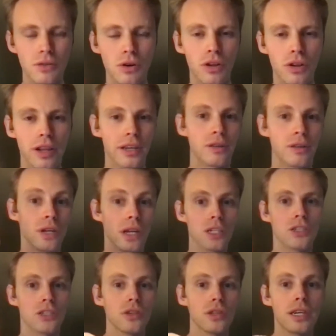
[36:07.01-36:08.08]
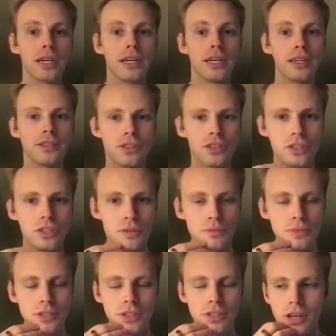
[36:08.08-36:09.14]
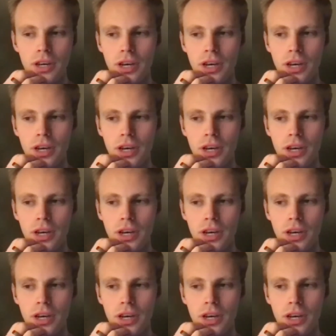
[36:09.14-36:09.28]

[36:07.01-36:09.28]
or like credentialing systems,